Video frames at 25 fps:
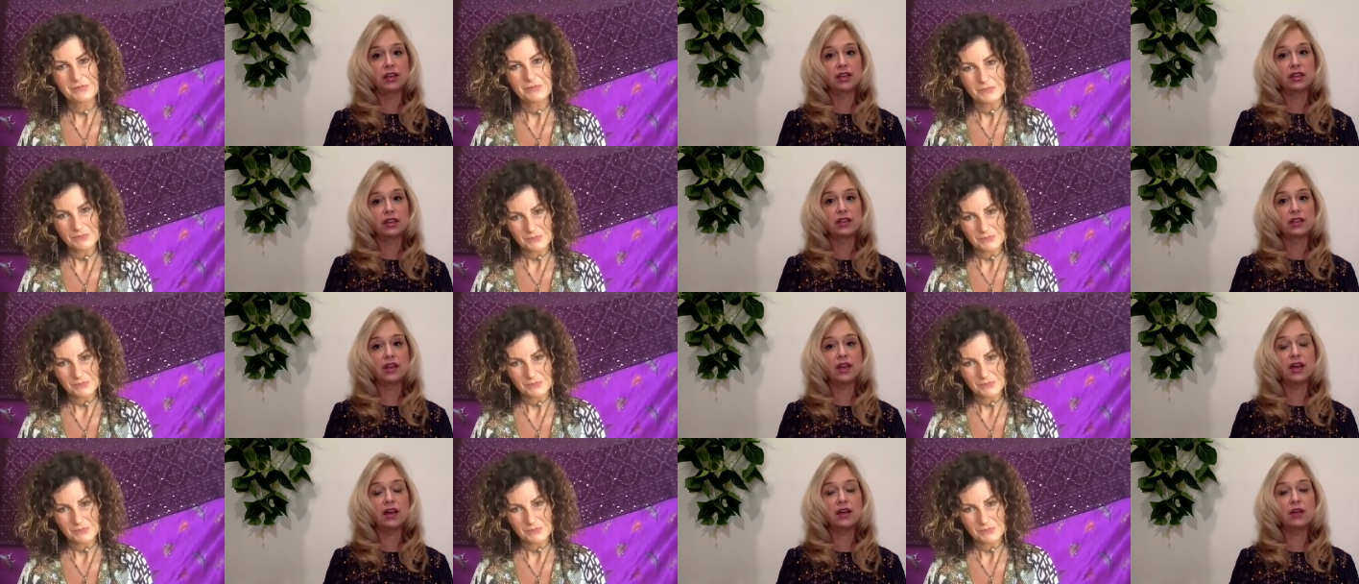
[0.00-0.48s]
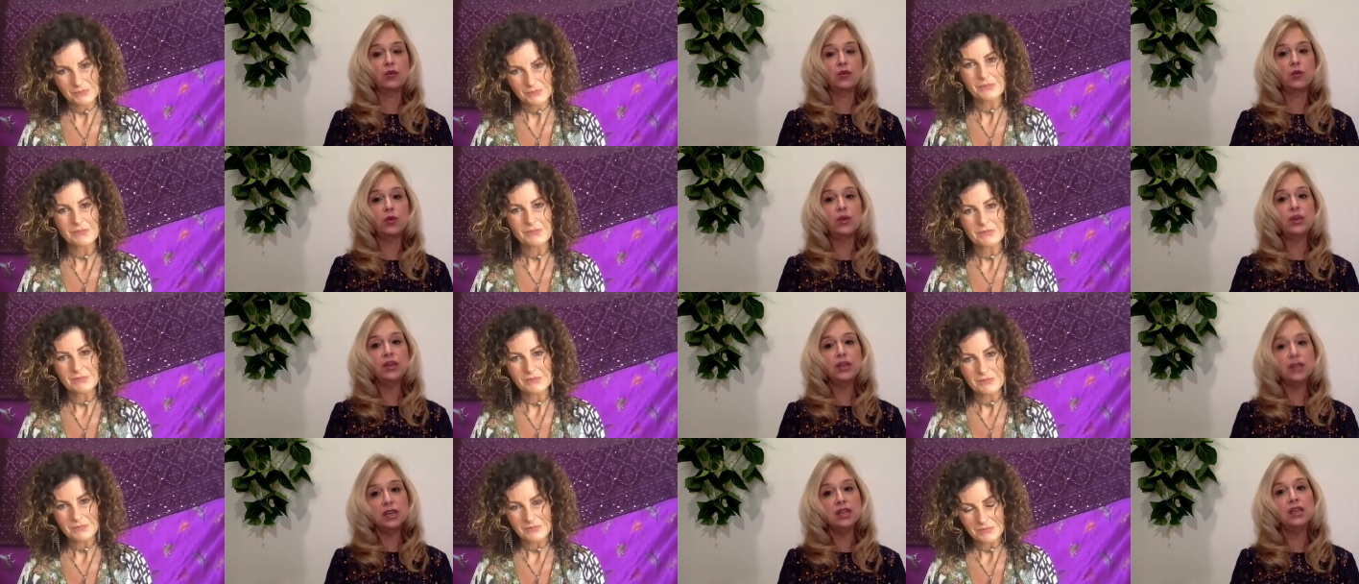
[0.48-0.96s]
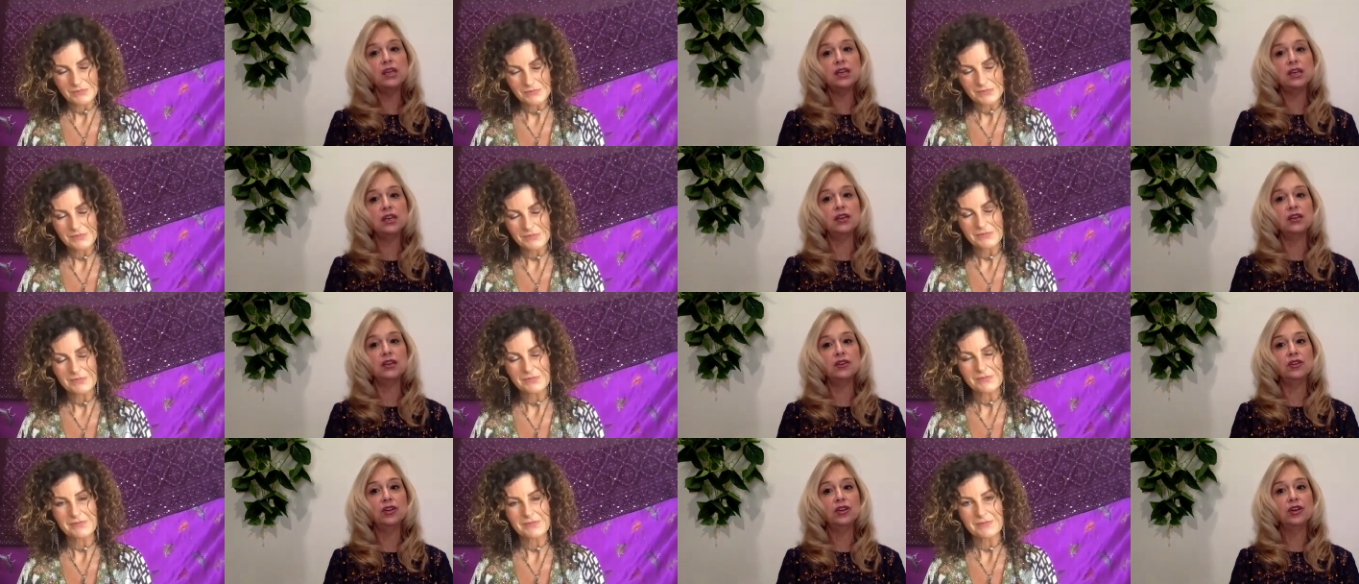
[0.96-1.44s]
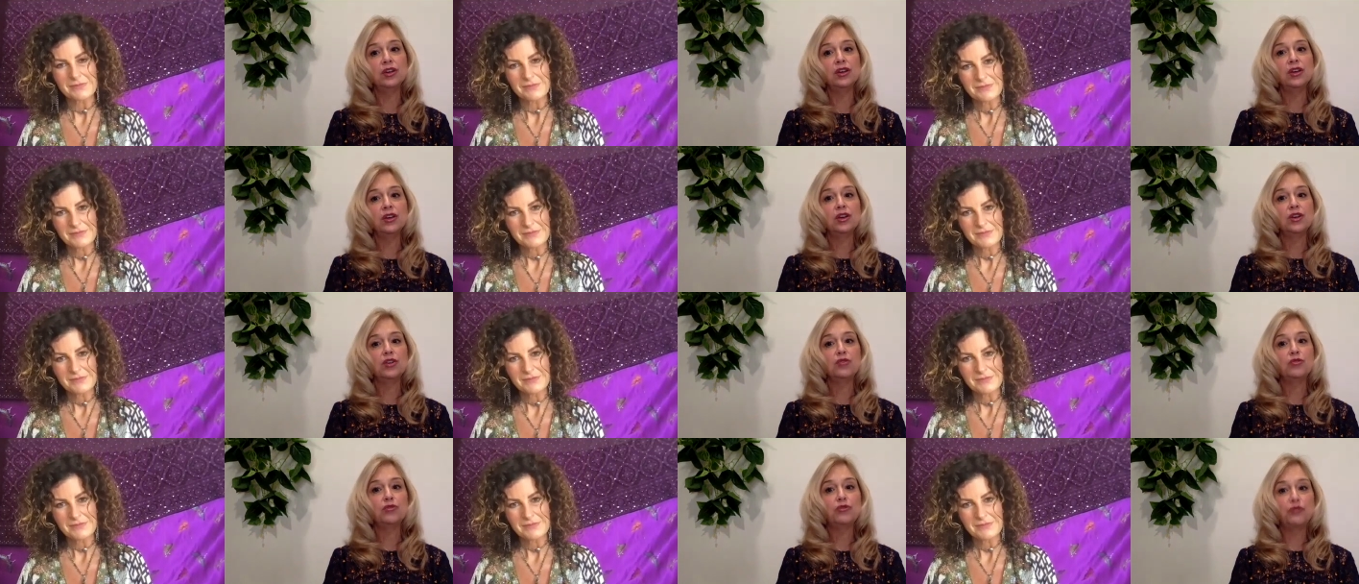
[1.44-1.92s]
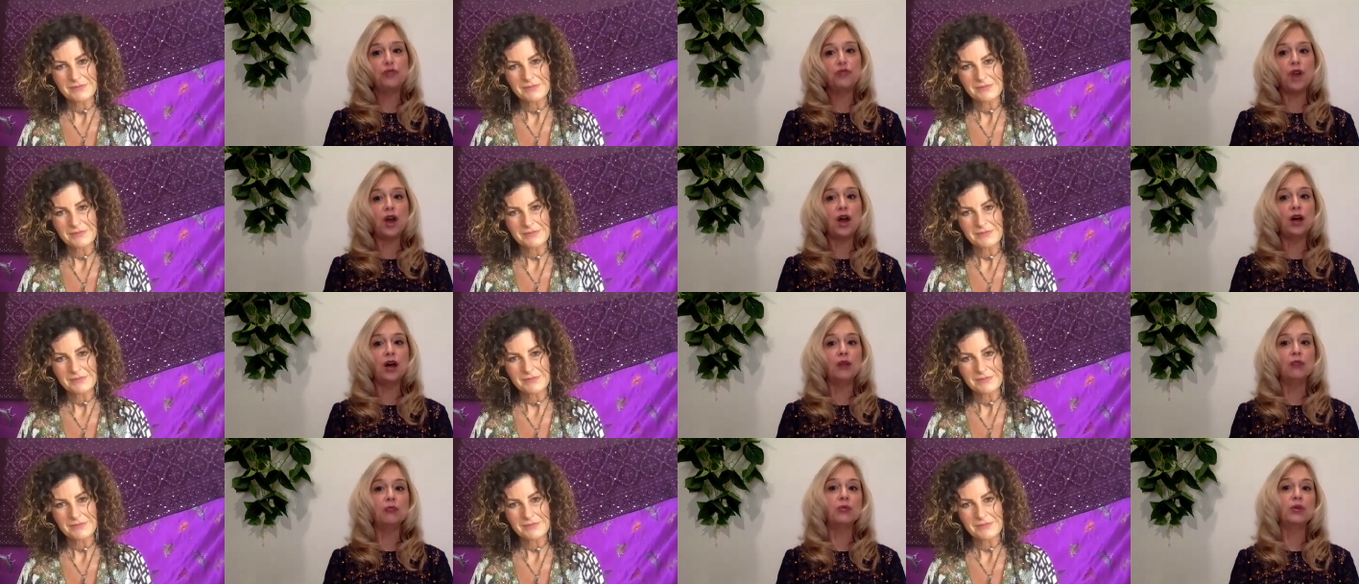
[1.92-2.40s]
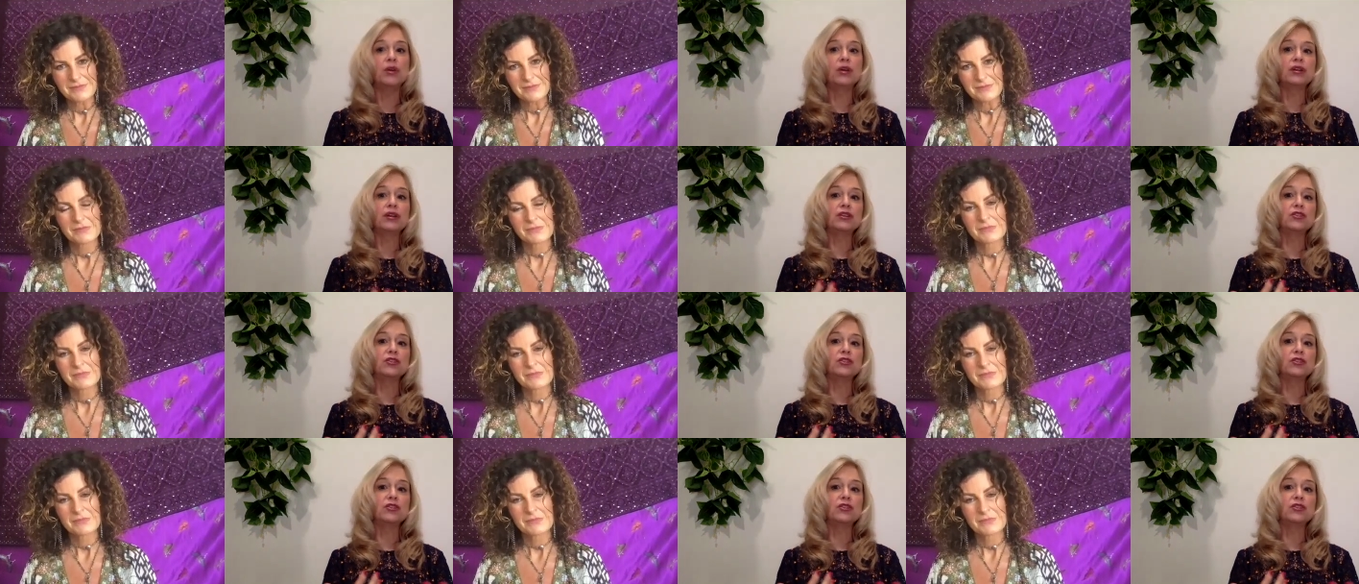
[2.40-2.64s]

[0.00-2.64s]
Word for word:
Speaker 1: that we need from